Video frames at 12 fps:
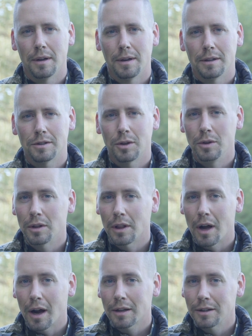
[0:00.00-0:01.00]
So you're
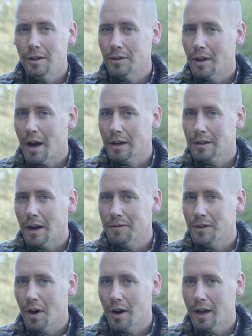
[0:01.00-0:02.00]
locked off
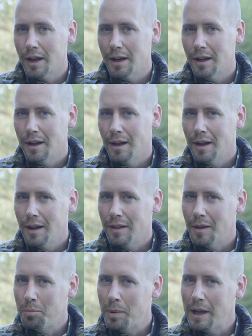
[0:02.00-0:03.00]
target,
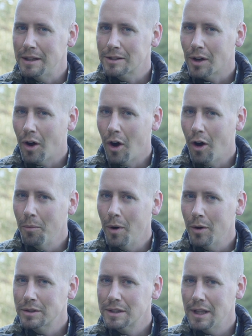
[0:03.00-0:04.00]
the pin's
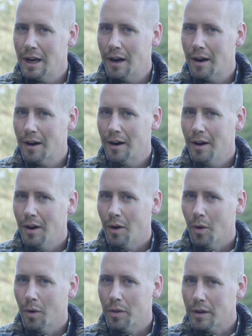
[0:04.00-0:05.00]
almost there,
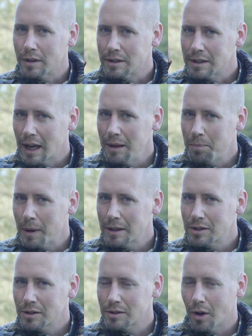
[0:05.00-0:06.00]
or the sight
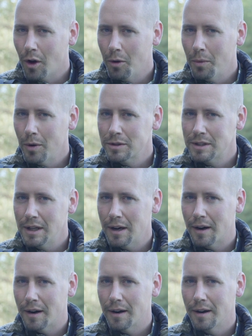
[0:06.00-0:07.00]
picture's almost
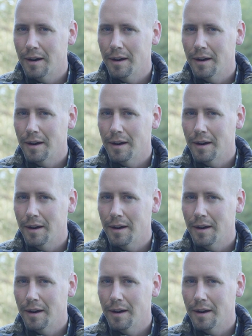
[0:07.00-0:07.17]
there,